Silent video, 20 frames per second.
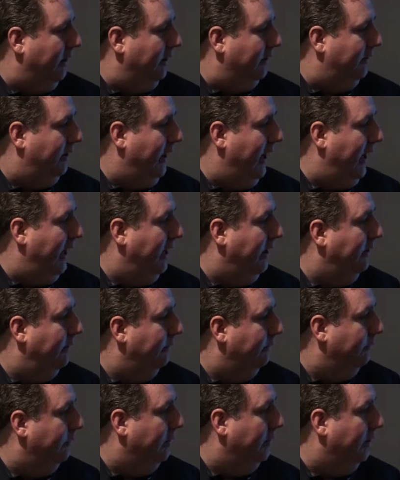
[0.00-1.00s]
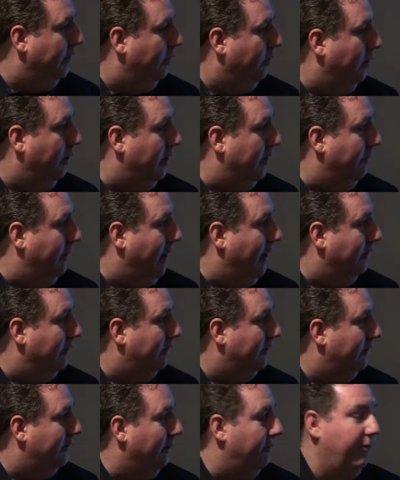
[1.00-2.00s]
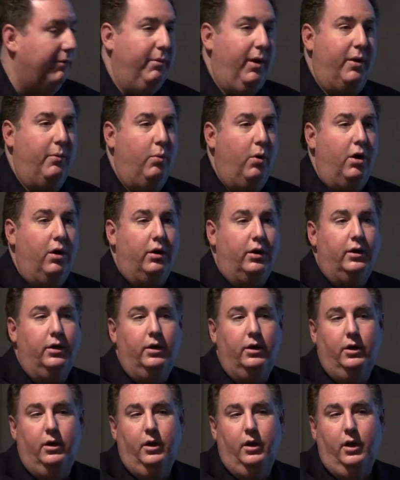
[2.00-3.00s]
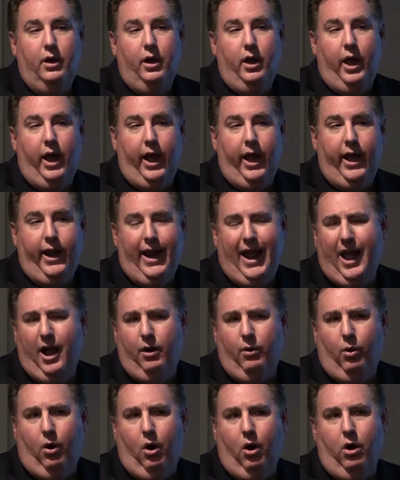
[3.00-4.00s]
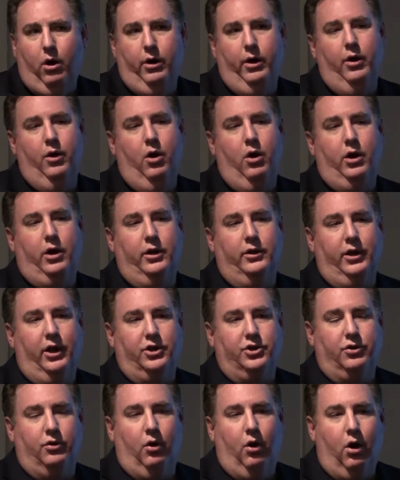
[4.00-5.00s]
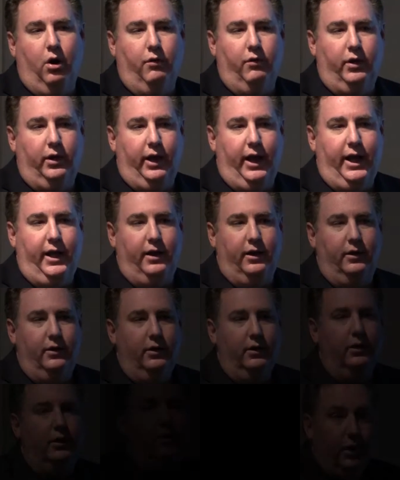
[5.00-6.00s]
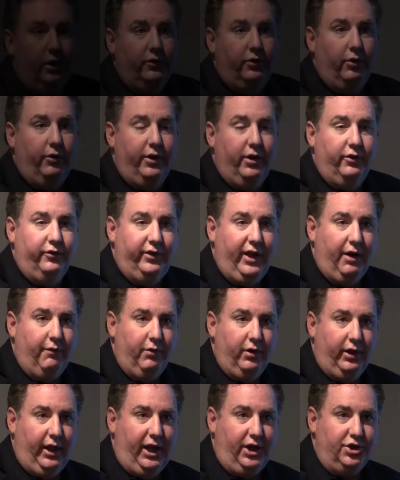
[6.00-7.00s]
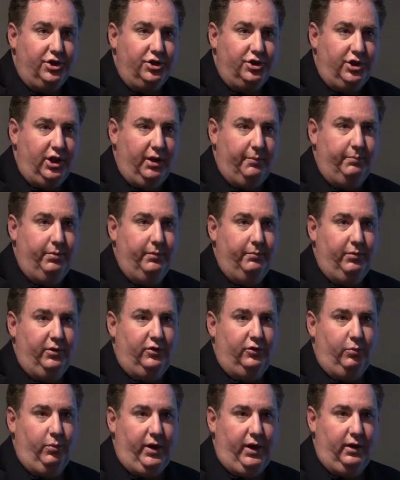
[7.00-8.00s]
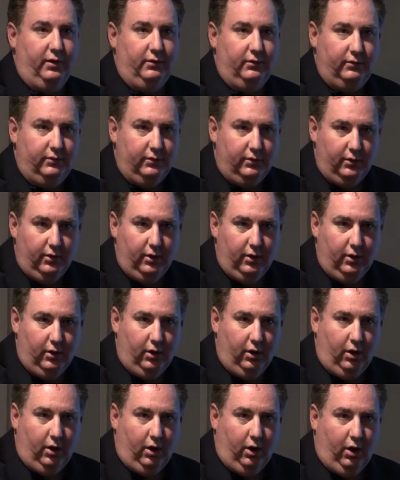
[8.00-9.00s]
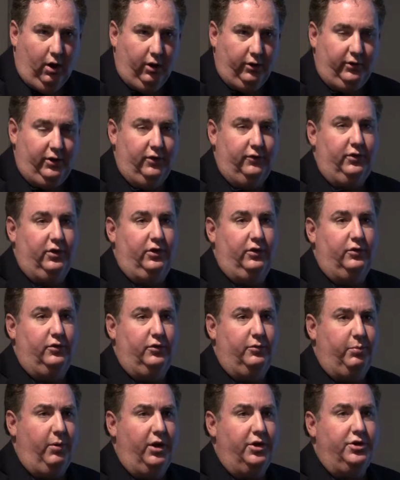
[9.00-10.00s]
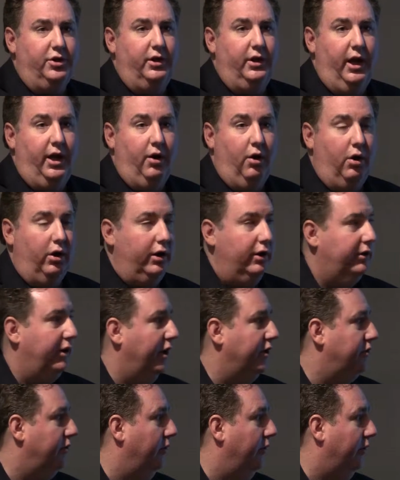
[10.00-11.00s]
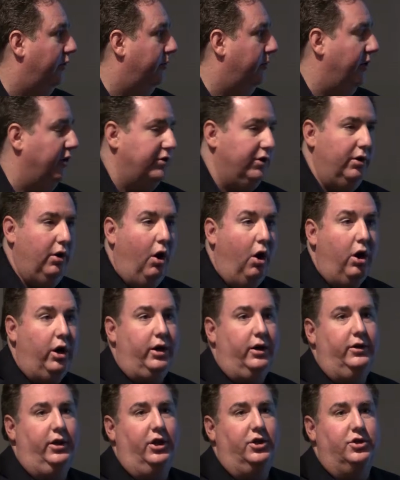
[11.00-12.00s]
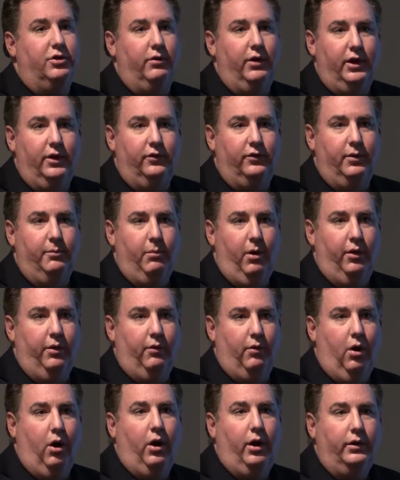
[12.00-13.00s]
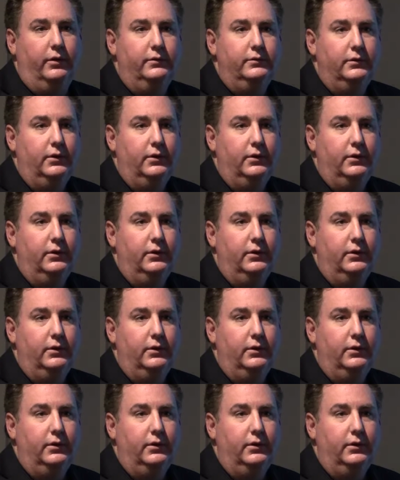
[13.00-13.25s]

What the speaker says: today, we're going to talk about some of my work and how art and architecture are related. So there's that relationship between artistic expression and architectural expression. Architecture is the mother art.